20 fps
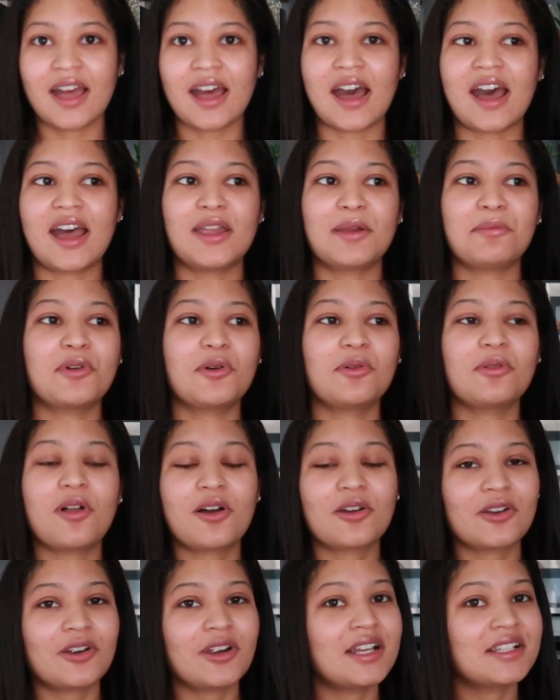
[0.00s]
I am no
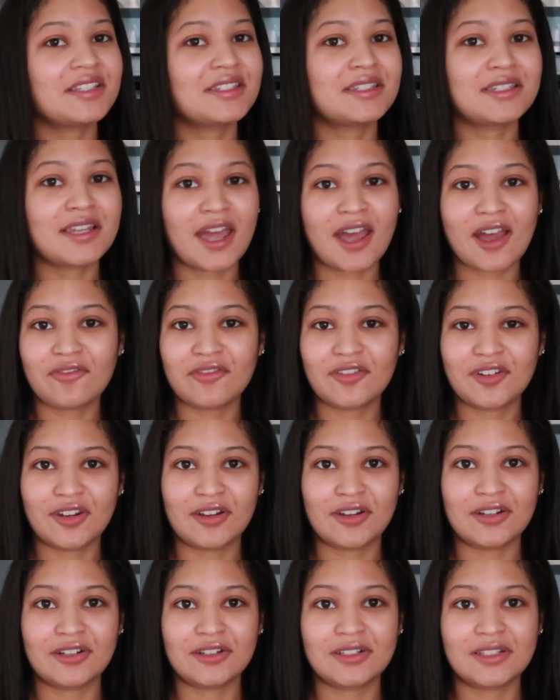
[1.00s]
longer a staff
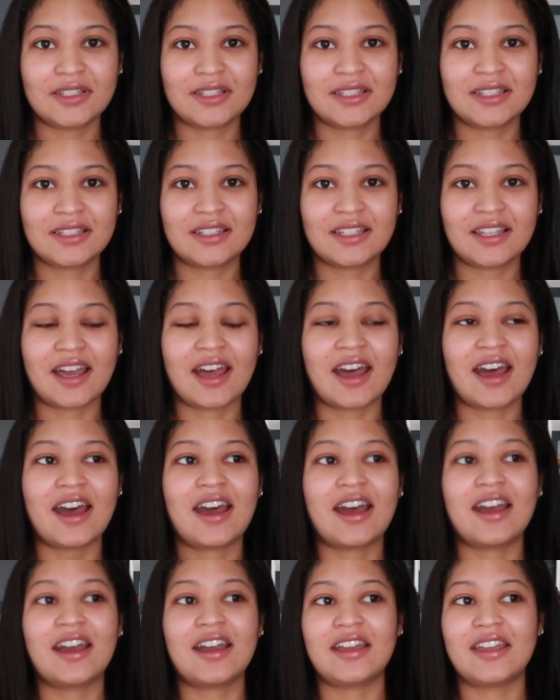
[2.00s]
nurse.
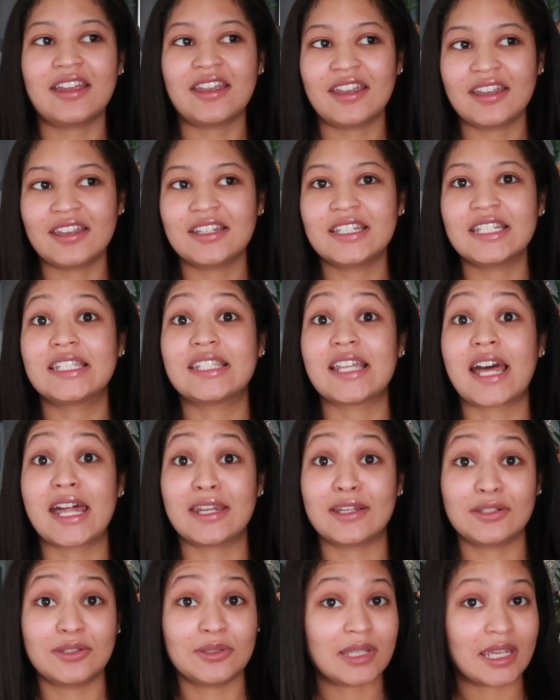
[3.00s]
I
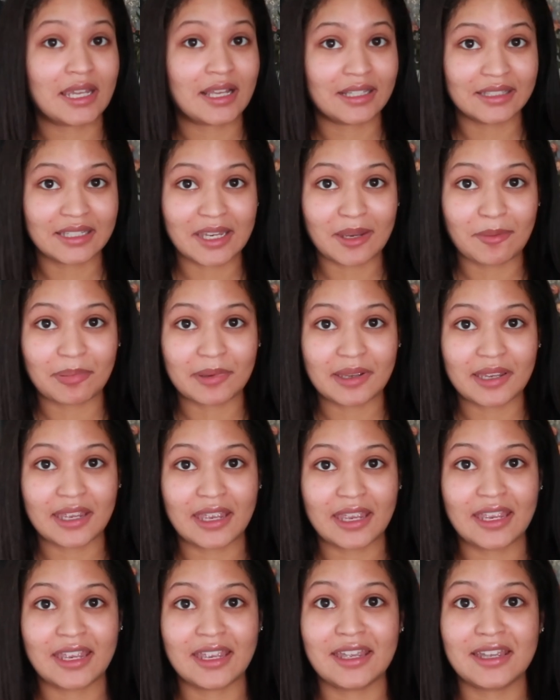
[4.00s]
decided to take a leap
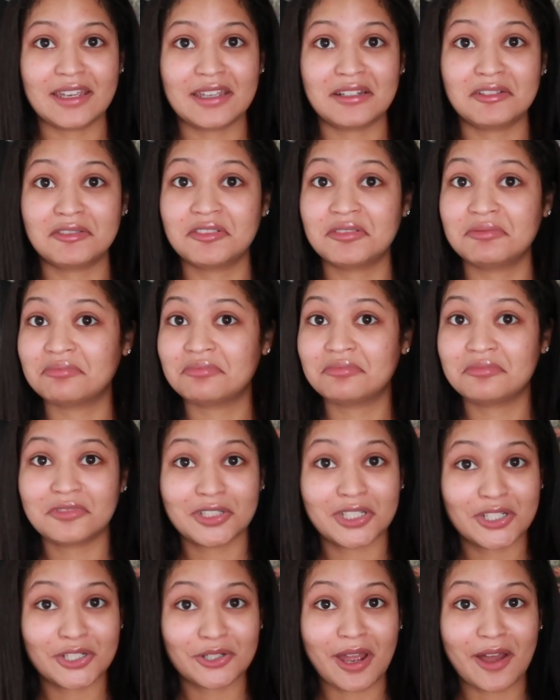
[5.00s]
and
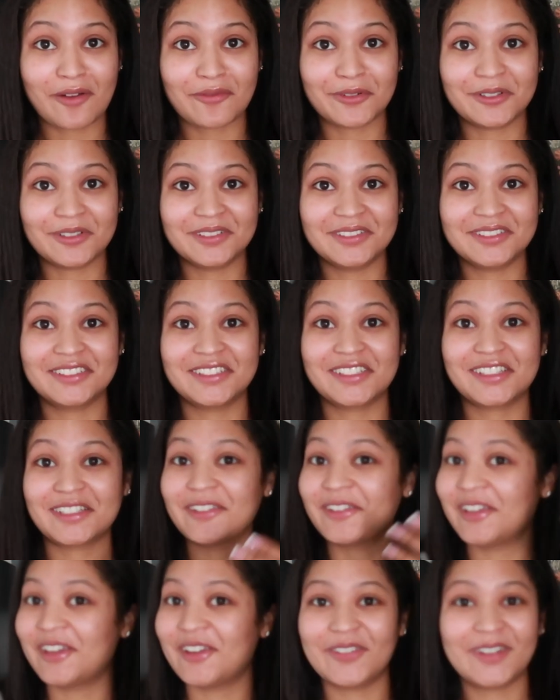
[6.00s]
travel.
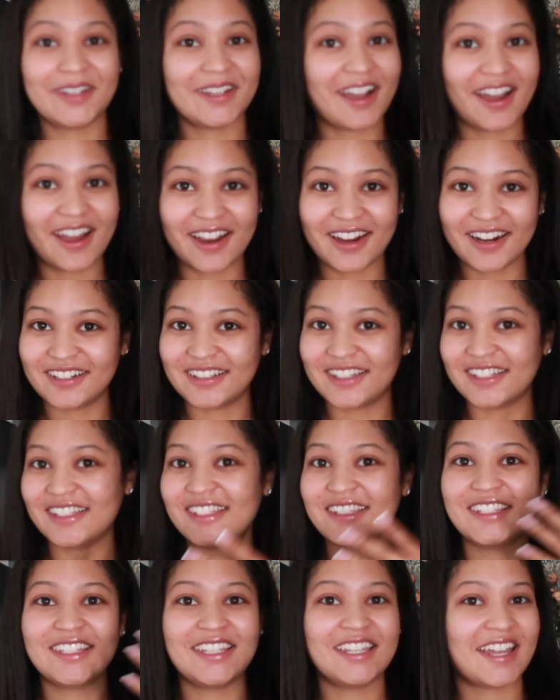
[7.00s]
So here we are. This
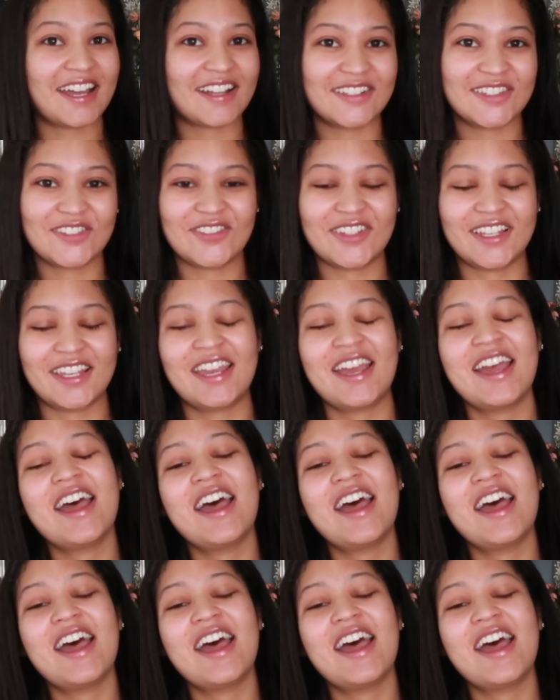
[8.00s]
is the announcement.